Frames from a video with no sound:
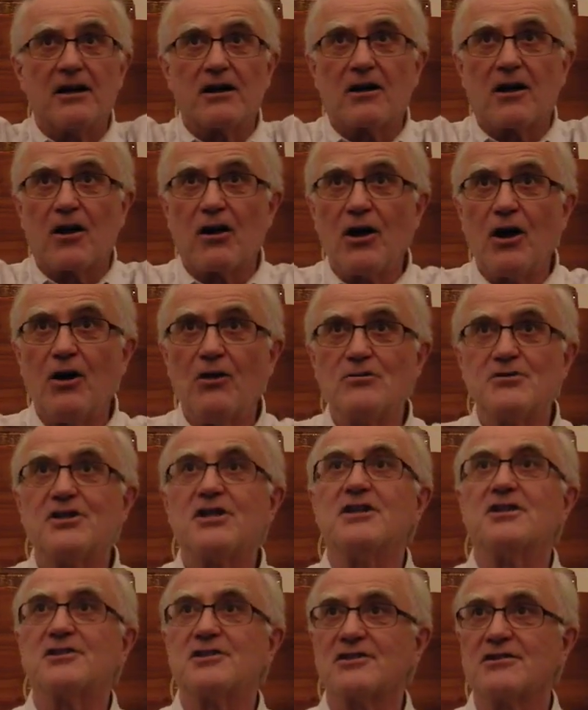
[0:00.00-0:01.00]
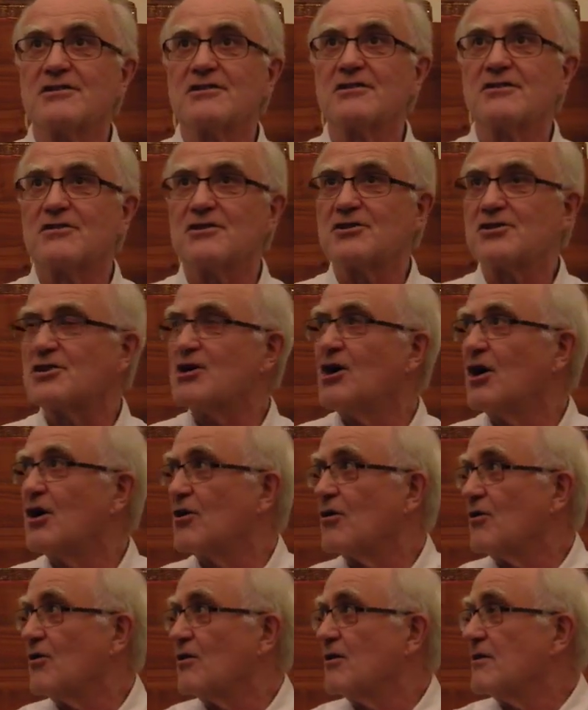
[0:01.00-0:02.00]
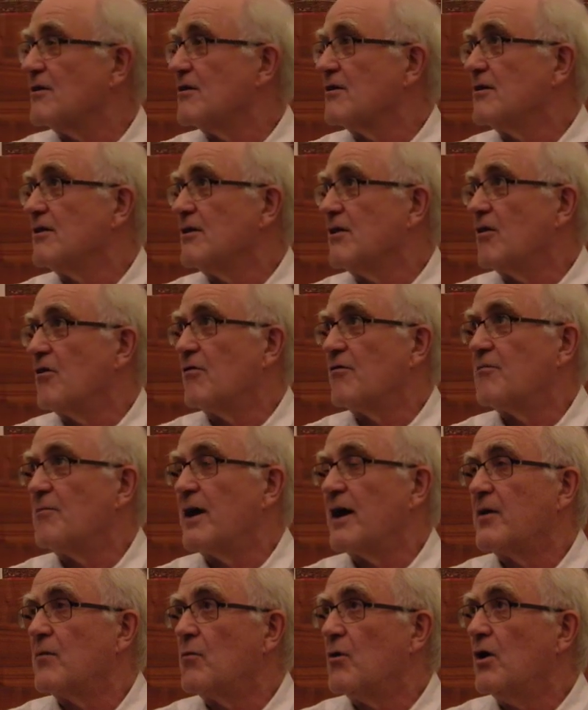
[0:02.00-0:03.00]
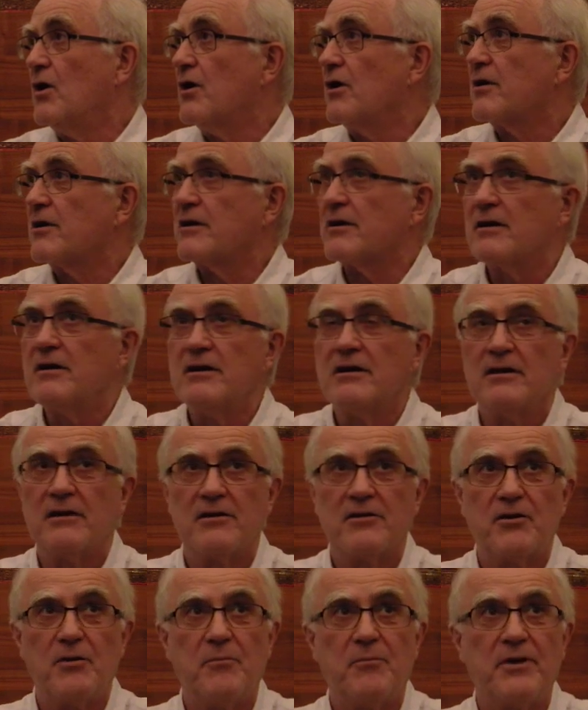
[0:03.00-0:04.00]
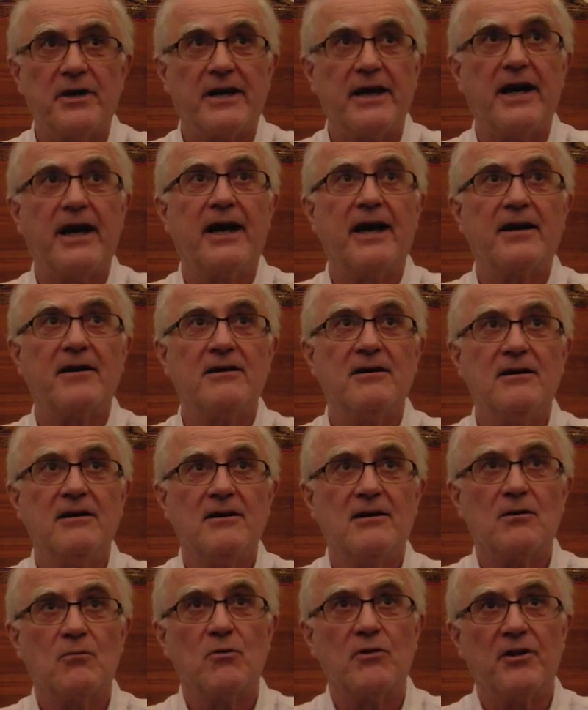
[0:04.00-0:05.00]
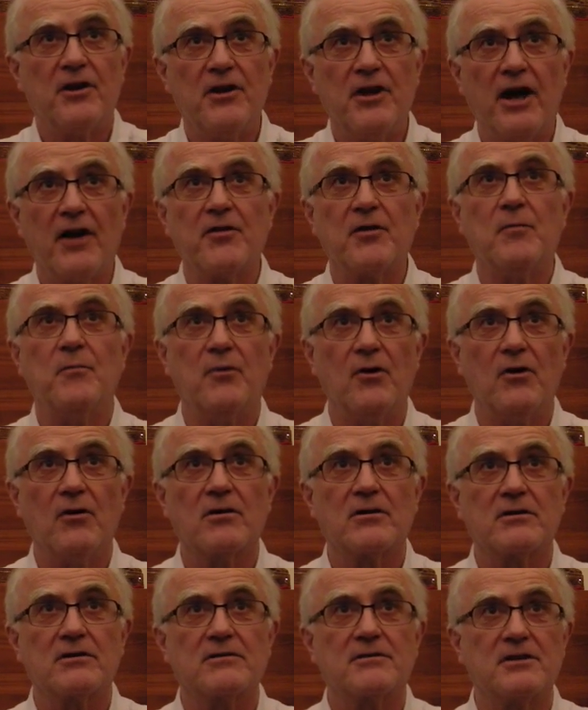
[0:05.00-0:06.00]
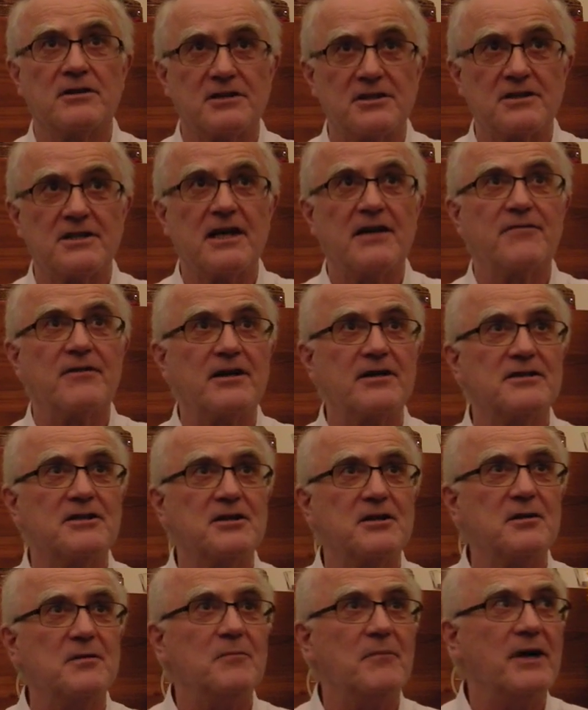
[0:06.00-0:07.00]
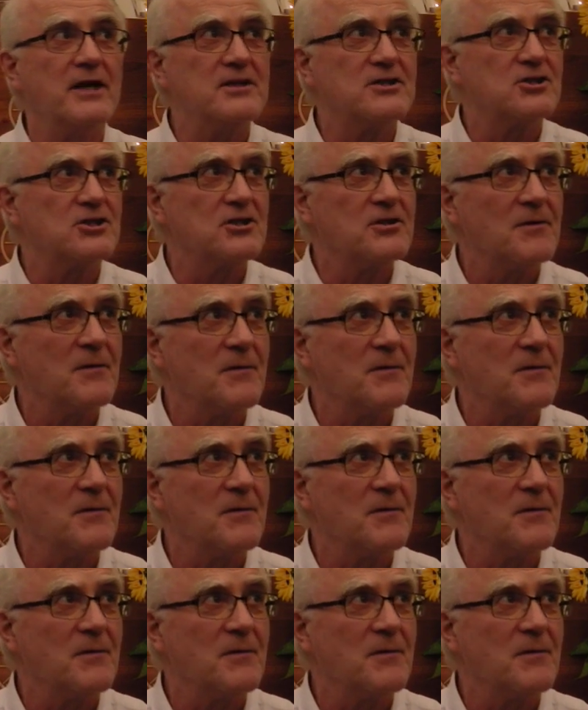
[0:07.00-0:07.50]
closes the circle of my work that began with another book that Stefan didn't mention